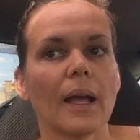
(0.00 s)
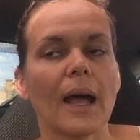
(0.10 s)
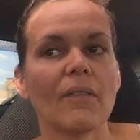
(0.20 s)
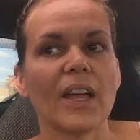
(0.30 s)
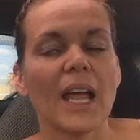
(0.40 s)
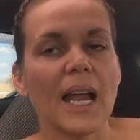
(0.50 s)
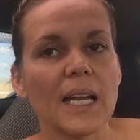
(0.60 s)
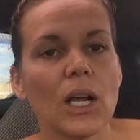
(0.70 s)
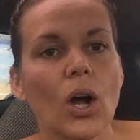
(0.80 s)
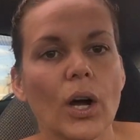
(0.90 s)
have
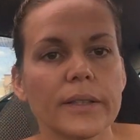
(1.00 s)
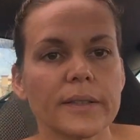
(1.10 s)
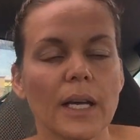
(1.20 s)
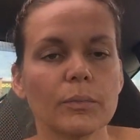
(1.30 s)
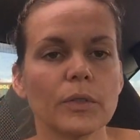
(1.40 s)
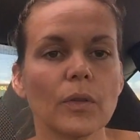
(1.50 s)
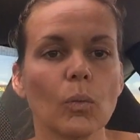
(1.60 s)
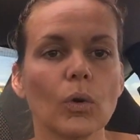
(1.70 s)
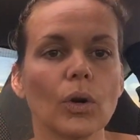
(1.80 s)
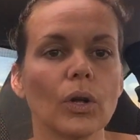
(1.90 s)
any concept of the
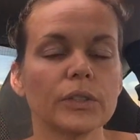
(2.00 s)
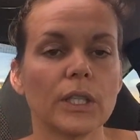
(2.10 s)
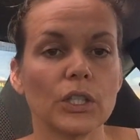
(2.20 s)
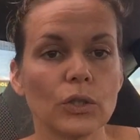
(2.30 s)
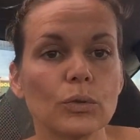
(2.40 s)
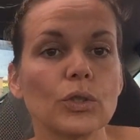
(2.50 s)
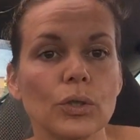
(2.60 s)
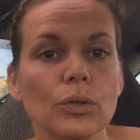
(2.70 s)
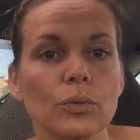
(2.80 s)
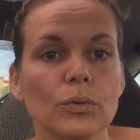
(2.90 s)
world that you
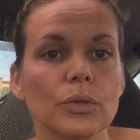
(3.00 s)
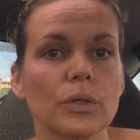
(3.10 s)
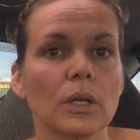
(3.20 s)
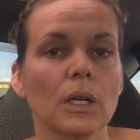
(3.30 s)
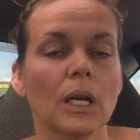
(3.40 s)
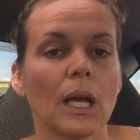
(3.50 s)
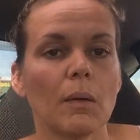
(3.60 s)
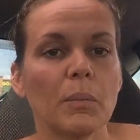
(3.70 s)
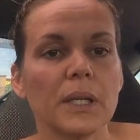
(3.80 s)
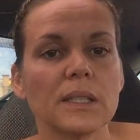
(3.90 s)
choose.
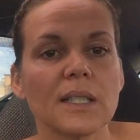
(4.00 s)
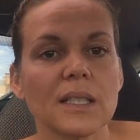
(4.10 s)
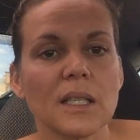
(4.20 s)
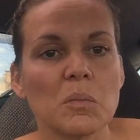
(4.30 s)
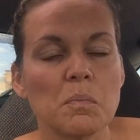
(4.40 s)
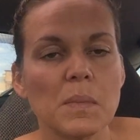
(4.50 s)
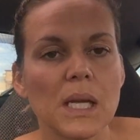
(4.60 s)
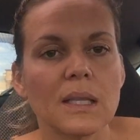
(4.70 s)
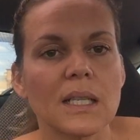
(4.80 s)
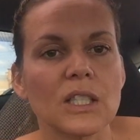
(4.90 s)
But it doesn't
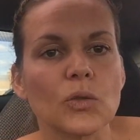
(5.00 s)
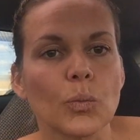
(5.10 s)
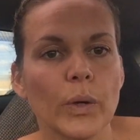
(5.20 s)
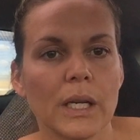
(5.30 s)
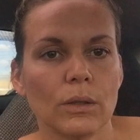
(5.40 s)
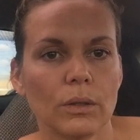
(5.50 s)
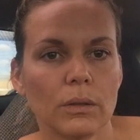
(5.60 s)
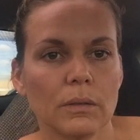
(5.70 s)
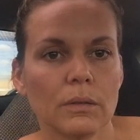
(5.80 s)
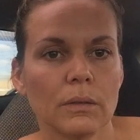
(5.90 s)
mean that it's real.
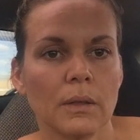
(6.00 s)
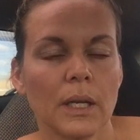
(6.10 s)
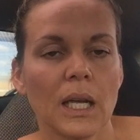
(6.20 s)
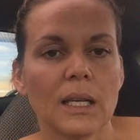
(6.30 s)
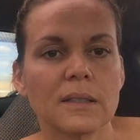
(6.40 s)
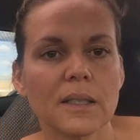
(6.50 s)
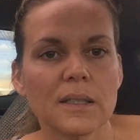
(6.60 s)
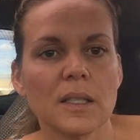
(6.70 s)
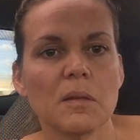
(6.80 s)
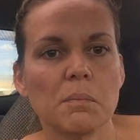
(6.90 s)
It
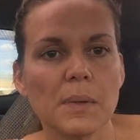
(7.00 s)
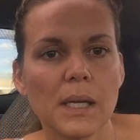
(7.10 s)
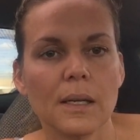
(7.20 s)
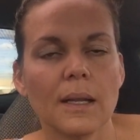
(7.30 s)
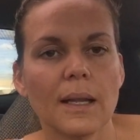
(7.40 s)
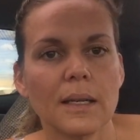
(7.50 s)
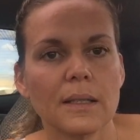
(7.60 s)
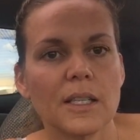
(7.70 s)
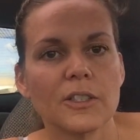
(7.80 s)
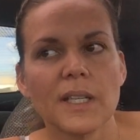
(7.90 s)
doesn't mean that
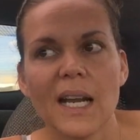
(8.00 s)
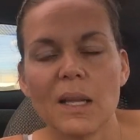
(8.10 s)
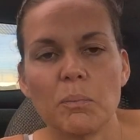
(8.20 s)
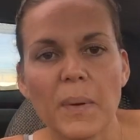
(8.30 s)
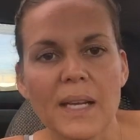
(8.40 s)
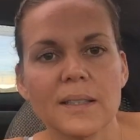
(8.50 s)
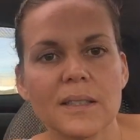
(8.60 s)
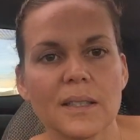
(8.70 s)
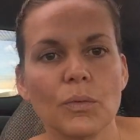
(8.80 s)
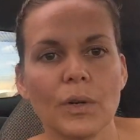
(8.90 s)
there's any
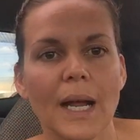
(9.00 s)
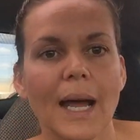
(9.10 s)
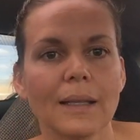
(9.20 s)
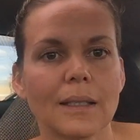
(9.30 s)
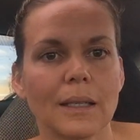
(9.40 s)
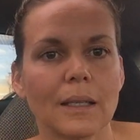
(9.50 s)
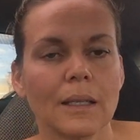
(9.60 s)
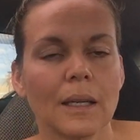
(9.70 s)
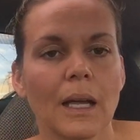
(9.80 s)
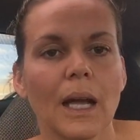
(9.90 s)
basis in reality.
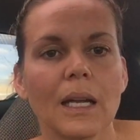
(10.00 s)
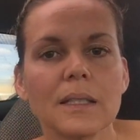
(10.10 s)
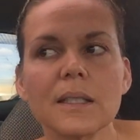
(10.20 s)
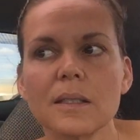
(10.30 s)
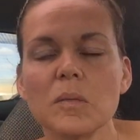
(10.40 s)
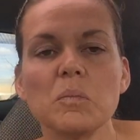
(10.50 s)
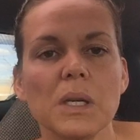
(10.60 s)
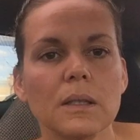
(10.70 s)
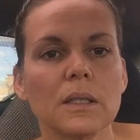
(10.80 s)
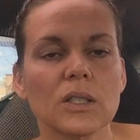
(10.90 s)
And it doesn't
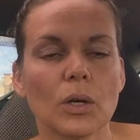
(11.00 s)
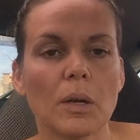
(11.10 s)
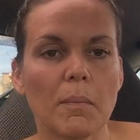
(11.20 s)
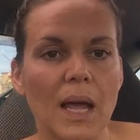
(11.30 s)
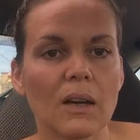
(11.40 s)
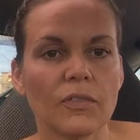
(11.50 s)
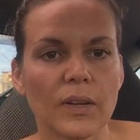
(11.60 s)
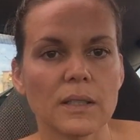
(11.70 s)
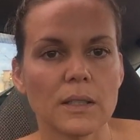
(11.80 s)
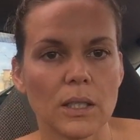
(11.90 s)
mean that it's going to
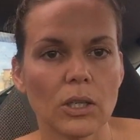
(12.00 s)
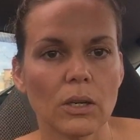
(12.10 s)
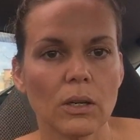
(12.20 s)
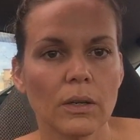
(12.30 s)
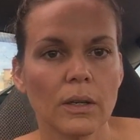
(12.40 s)
manifest here.